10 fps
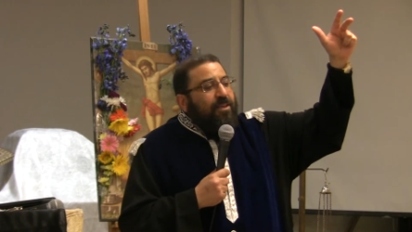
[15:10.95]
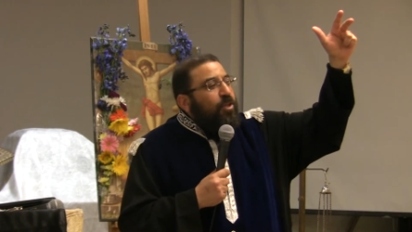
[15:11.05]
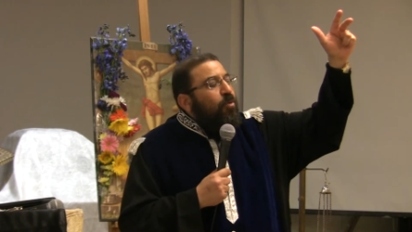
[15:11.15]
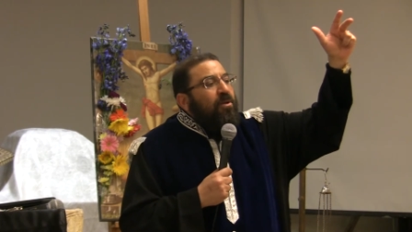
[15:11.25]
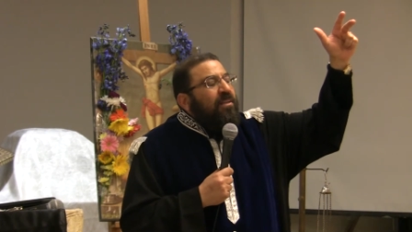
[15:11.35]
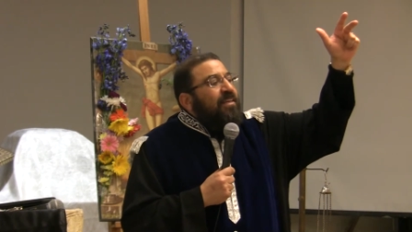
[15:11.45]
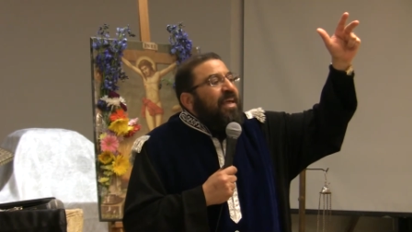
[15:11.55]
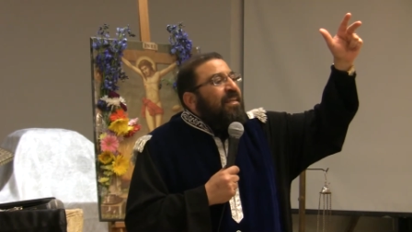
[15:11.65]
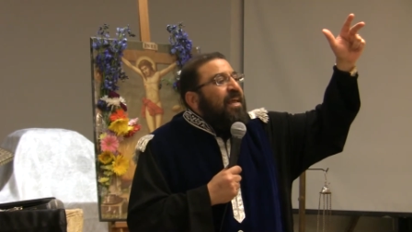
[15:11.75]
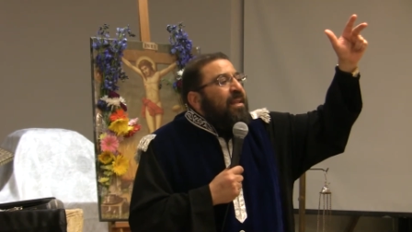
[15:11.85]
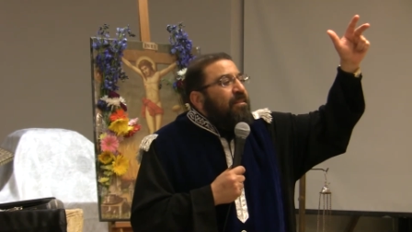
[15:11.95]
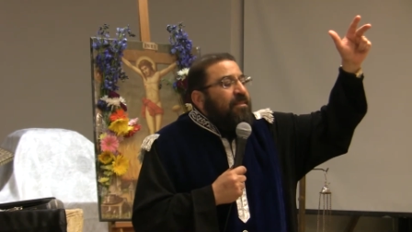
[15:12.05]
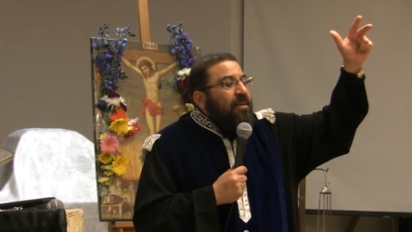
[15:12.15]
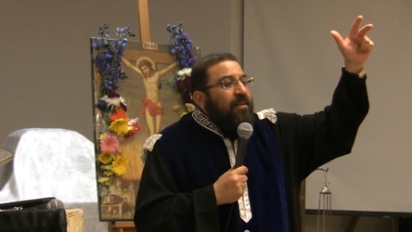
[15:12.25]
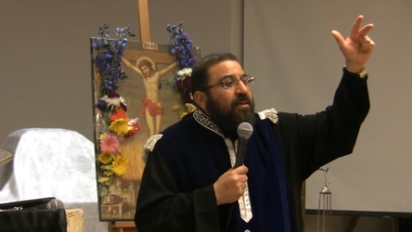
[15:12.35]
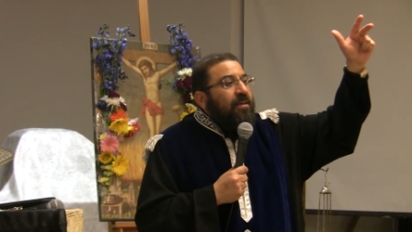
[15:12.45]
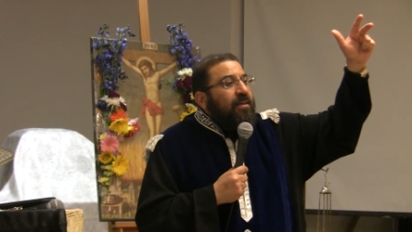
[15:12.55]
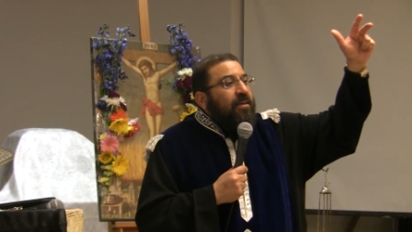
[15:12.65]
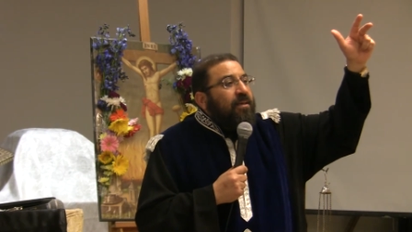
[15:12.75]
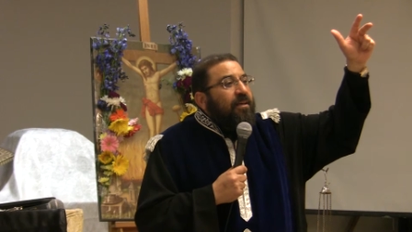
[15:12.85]
You will not gain anything
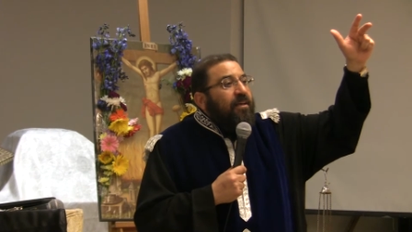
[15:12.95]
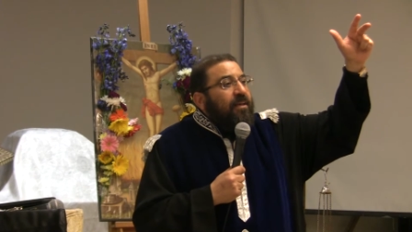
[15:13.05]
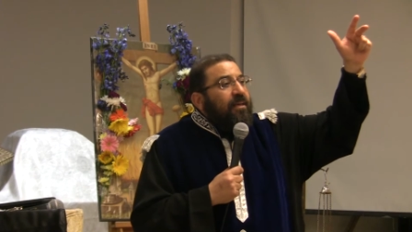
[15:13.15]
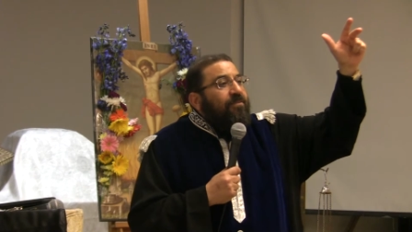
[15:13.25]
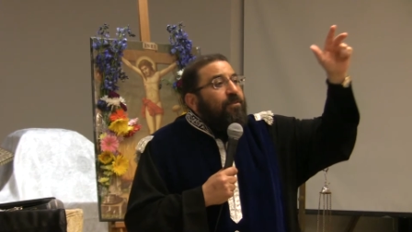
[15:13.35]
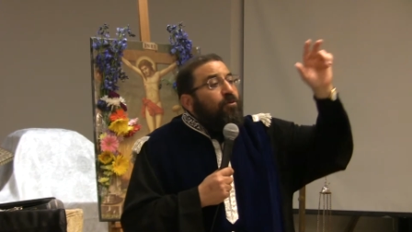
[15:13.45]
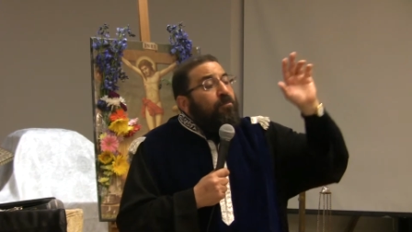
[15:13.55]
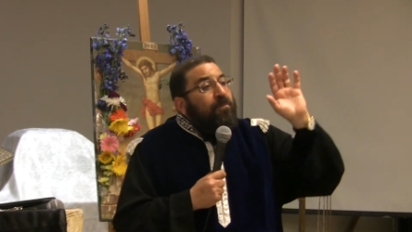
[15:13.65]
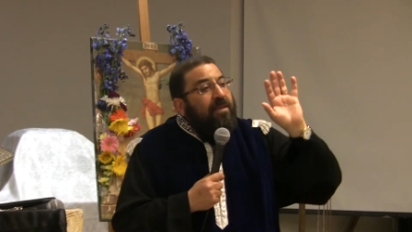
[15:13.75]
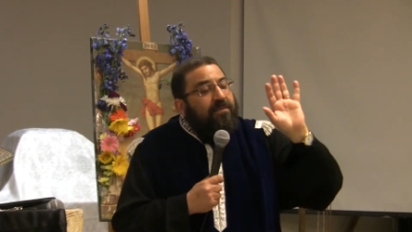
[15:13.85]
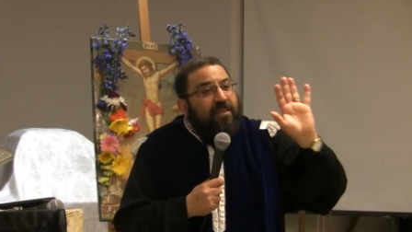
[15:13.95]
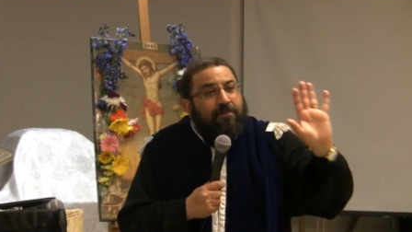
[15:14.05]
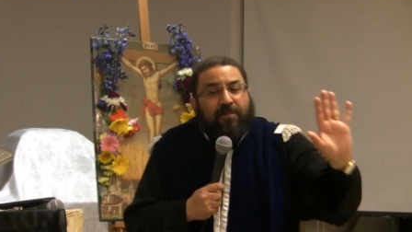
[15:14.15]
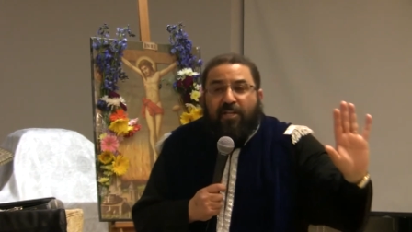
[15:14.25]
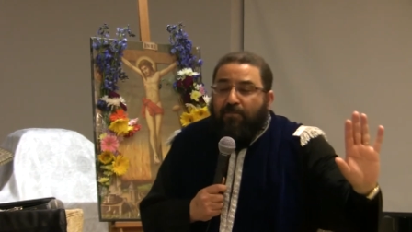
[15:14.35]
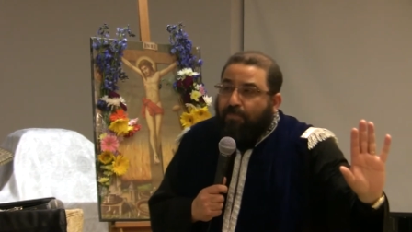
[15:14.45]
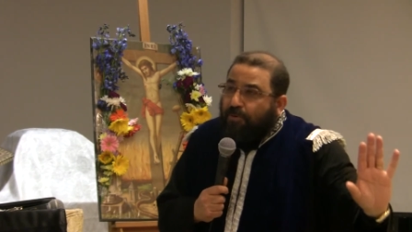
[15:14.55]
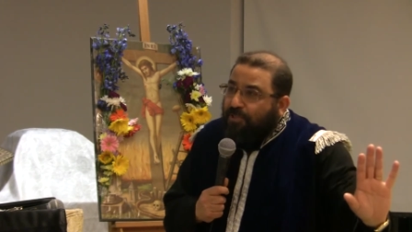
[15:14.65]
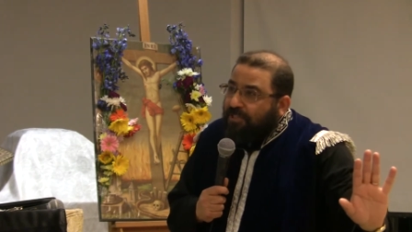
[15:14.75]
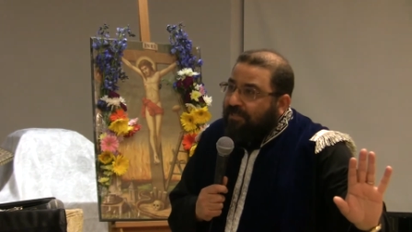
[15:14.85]
if you don't meet him in
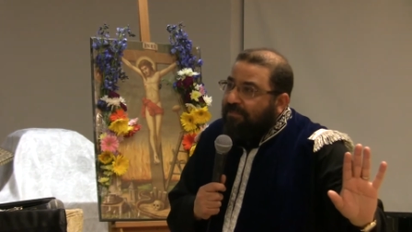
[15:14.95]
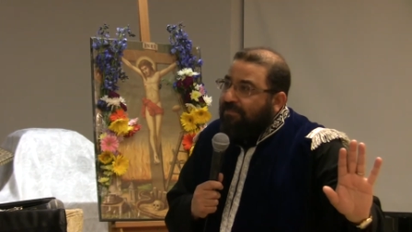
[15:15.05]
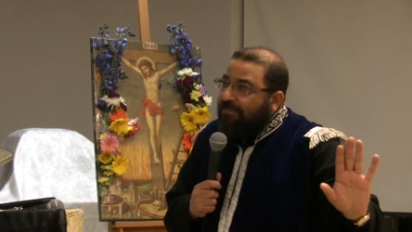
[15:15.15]
person.